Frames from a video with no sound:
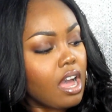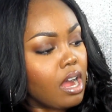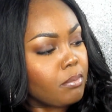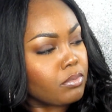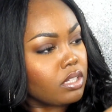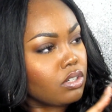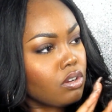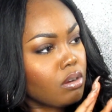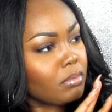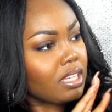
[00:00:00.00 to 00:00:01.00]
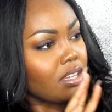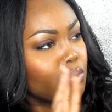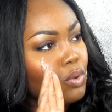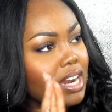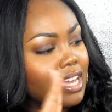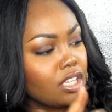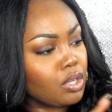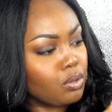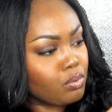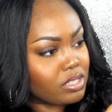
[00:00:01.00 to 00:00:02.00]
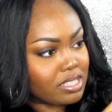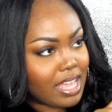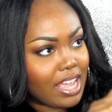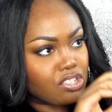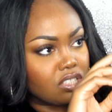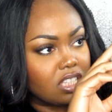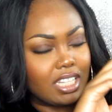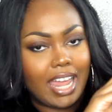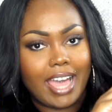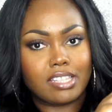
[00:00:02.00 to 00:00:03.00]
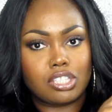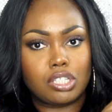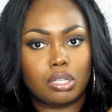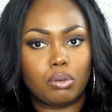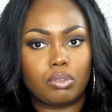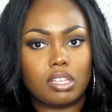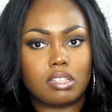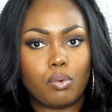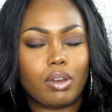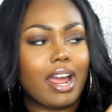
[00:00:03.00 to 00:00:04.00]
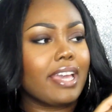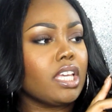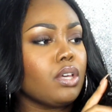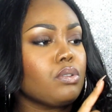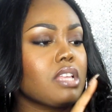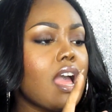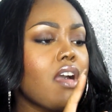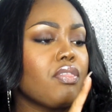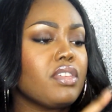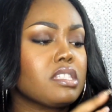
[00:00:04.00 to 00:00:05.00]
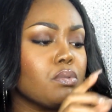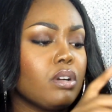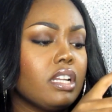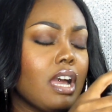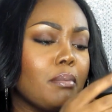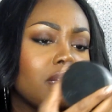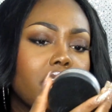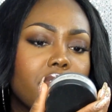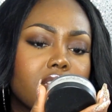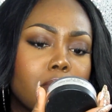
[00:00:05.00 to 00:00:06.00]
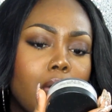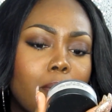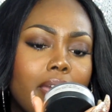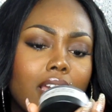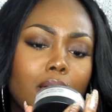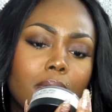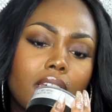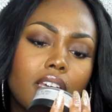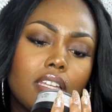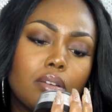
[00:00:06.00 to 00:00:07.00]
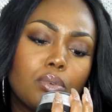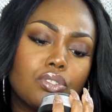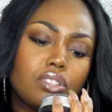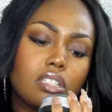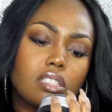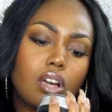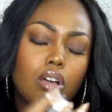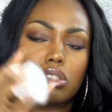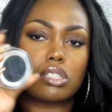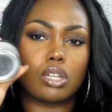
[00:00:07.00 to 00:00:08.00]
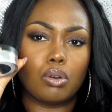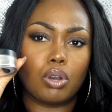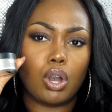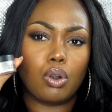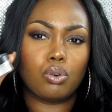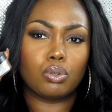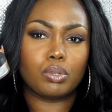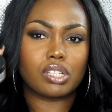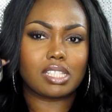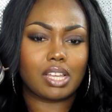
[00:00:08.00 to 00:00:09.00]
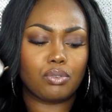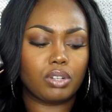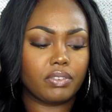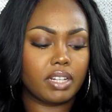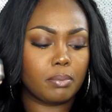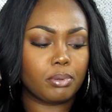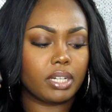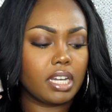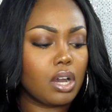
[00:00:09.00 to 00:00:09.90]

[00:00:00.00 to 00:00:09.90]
Um, the, normally what I use is actually the last two. These are what I use. This one I believe is in my makeup kit, which is called Snow Gold, which is a really, really pretty